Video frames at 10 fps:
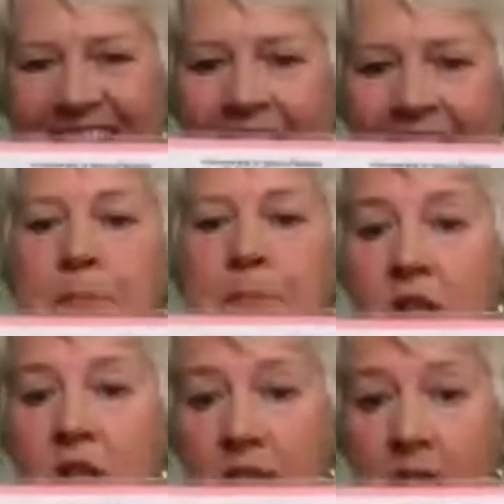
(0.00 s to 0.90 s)
And
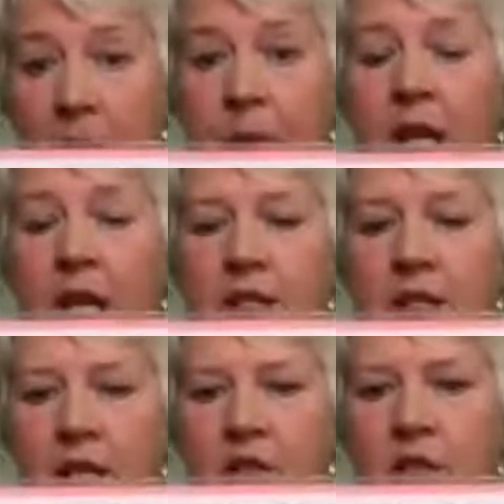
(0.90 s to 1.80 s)
based on
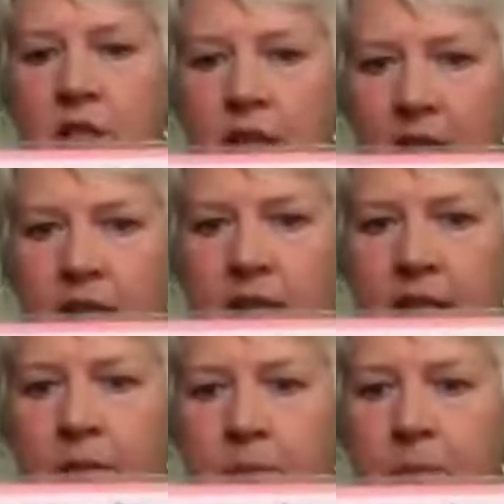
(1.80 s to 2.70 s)
Elmager's
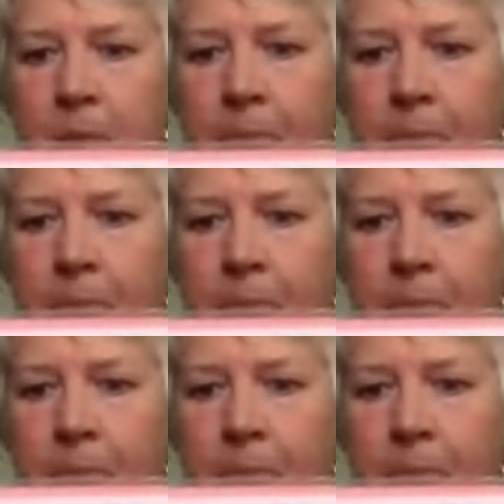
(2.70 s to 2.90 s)
understanding